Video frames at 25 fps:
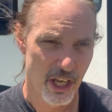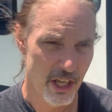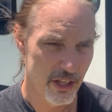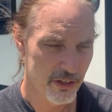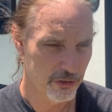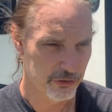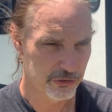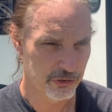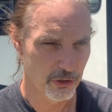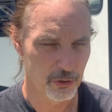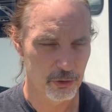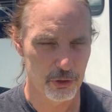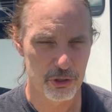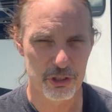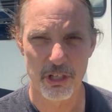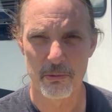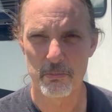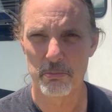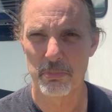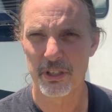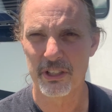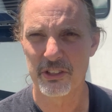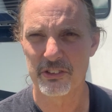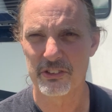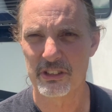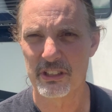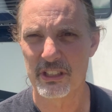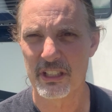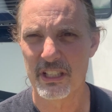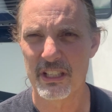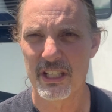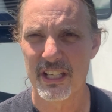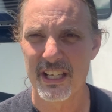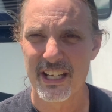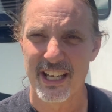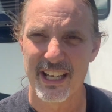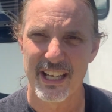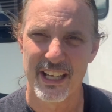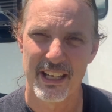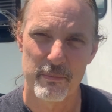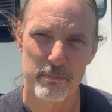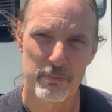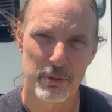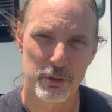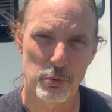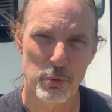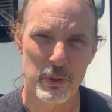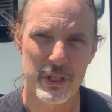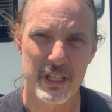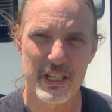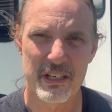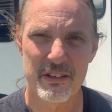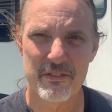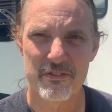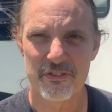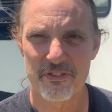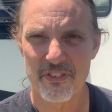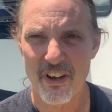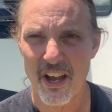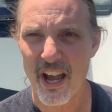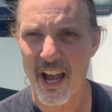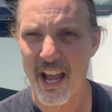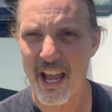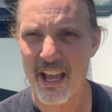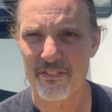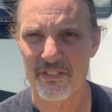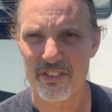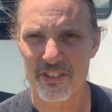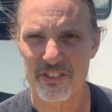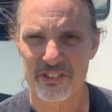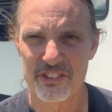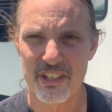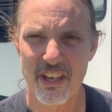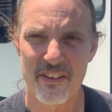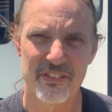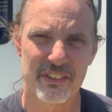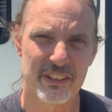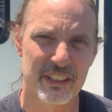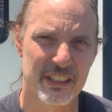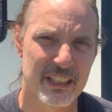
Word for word: The solar shed brings in between five and seven